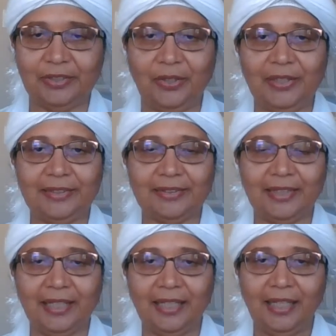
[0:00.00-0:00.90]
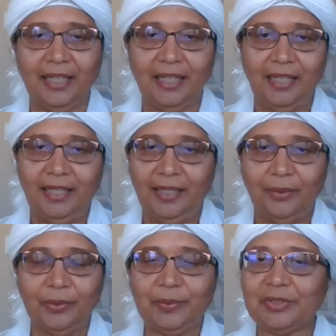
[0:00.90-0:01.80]
thought,
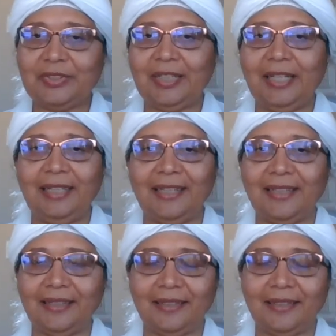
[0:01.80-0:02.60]
we would say